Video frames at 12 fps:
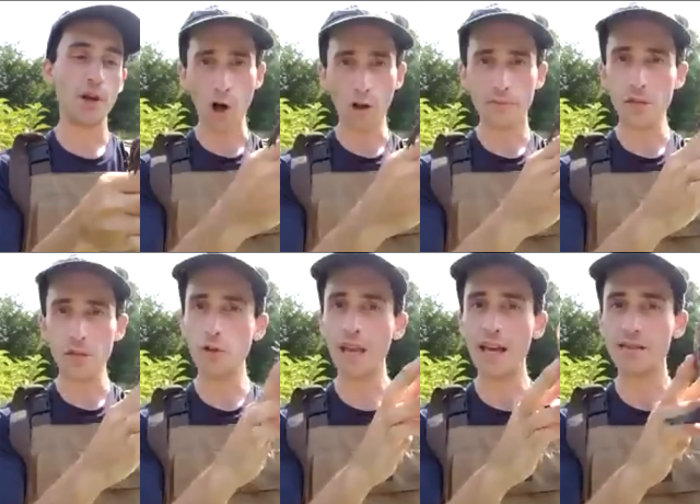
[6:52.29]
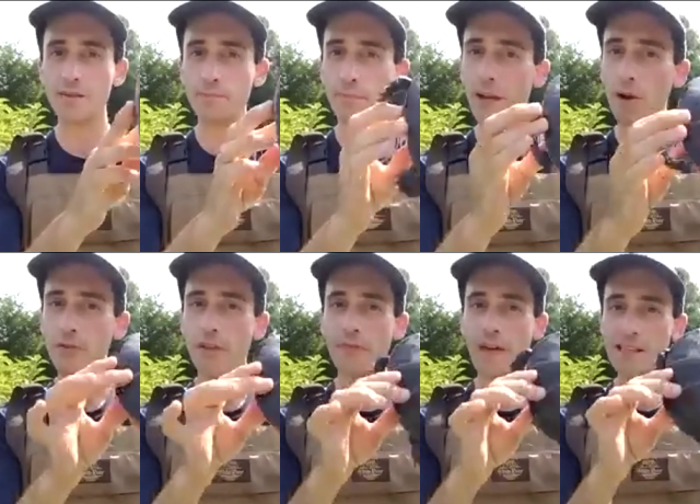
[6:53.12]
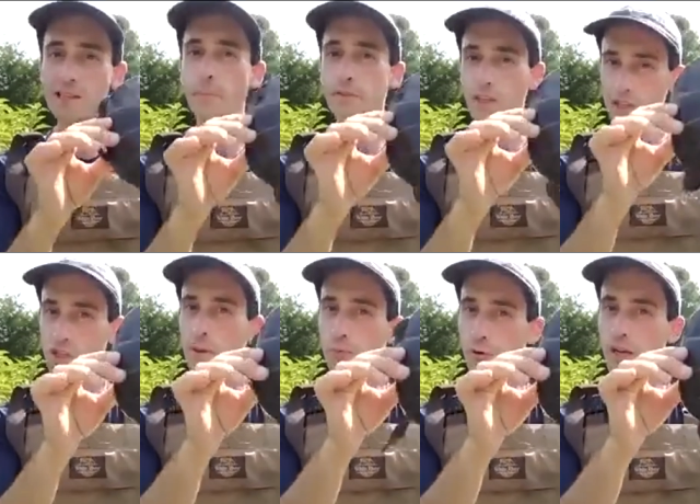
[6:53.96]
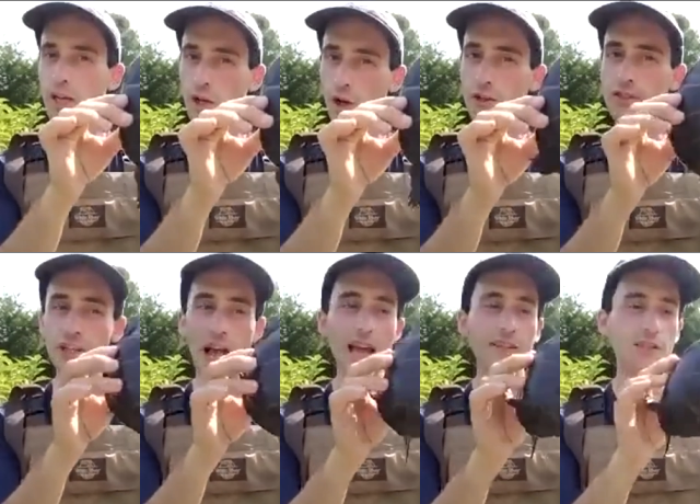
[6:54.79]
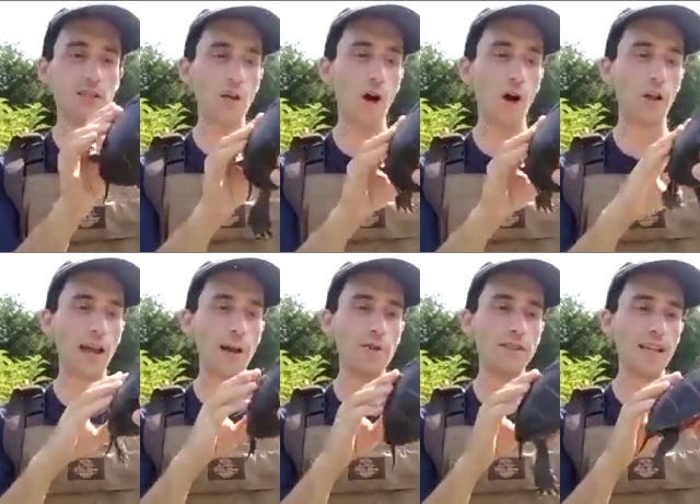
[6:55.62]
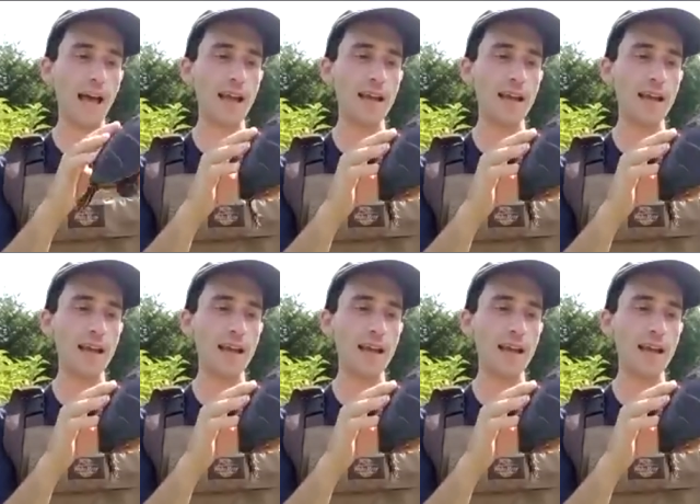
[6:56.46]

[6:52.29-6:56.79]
They do get bigger than this, but this is a pretty good sized adult, I would say.